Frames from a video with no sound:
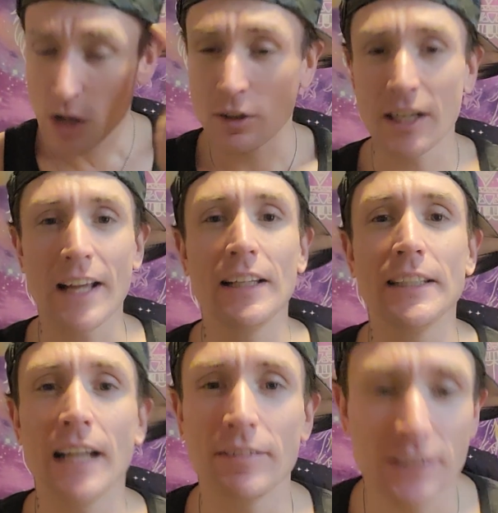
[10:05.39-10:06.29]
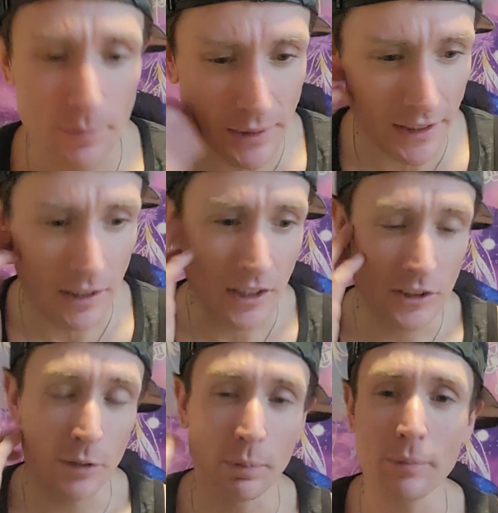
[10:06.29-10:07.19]
can I at least have something
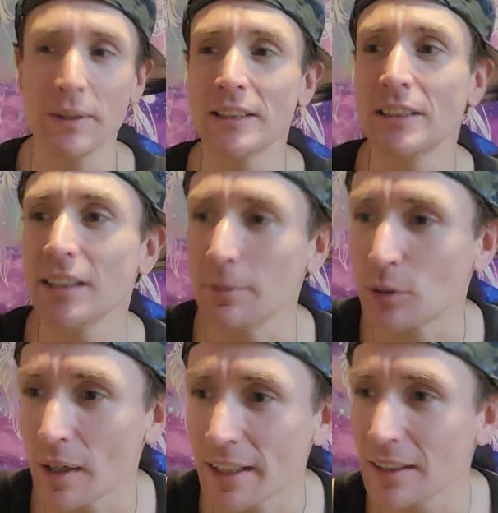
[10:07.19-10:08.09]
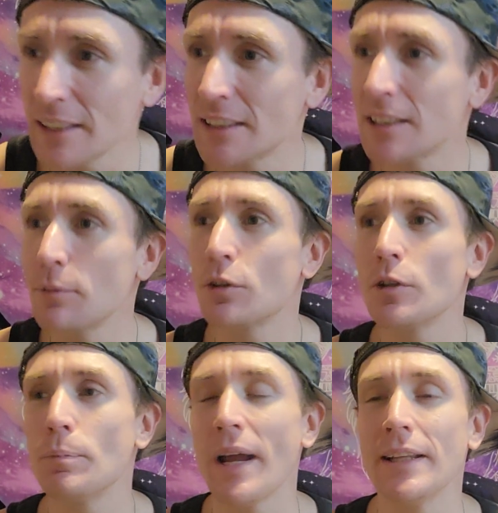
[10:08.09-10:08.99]
to put me to sleep so I can at least sleep through the pain,